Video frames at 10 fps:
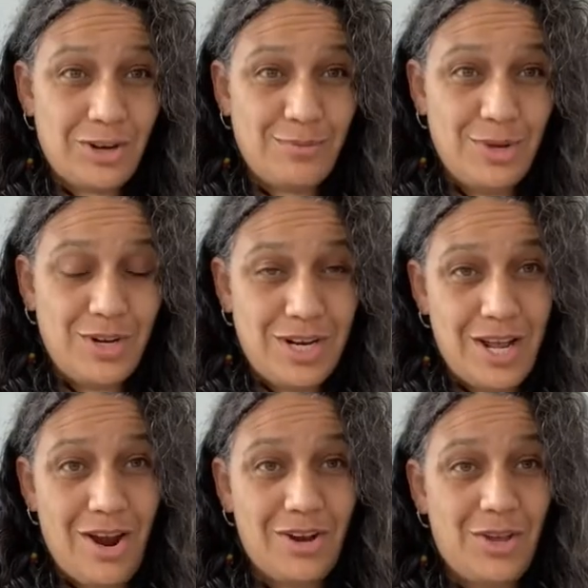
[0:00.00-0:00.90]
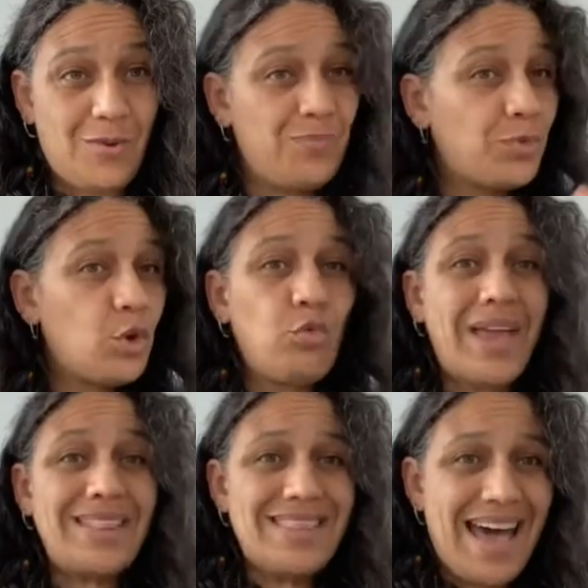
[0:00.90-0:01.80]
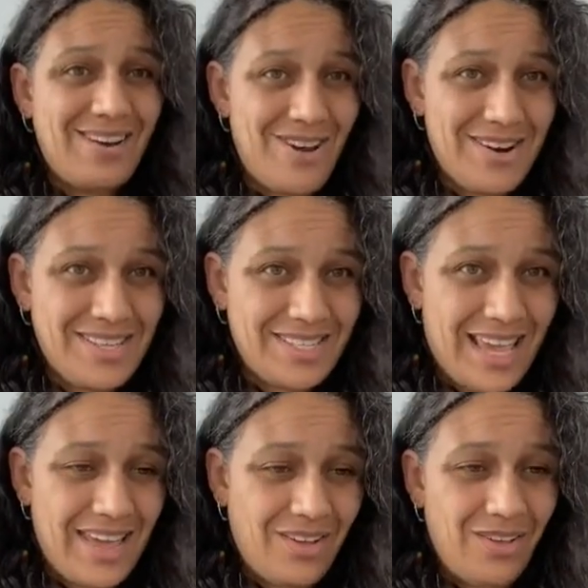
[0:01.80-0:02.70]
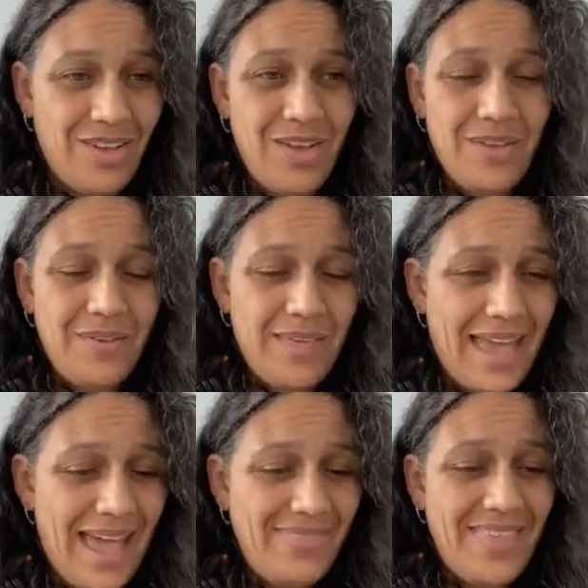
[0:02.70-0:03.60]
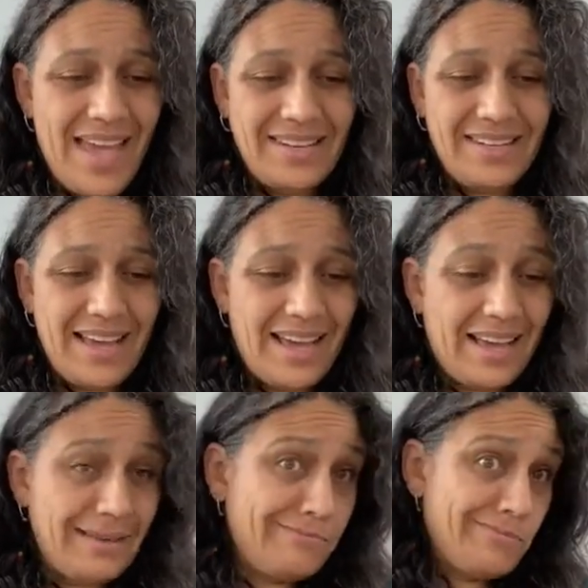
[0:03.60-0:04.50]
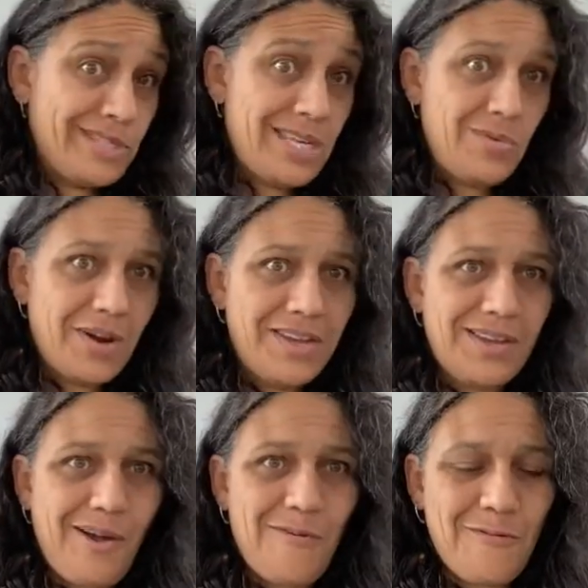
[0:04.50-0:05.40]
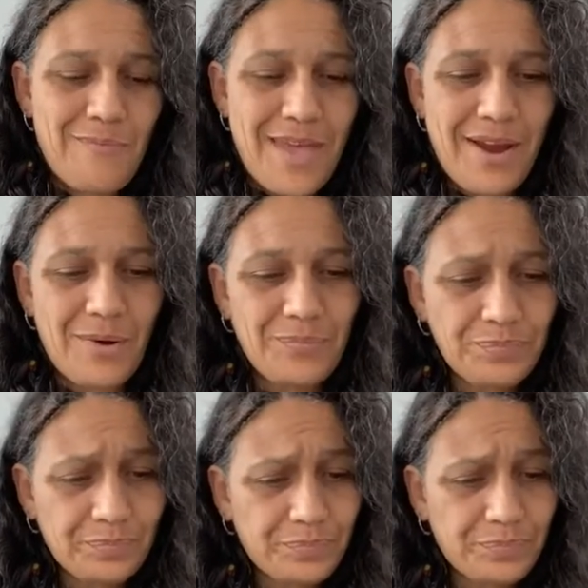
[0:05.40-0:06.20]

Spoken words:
your community are you? Rate that on a scale and then see where you go from there.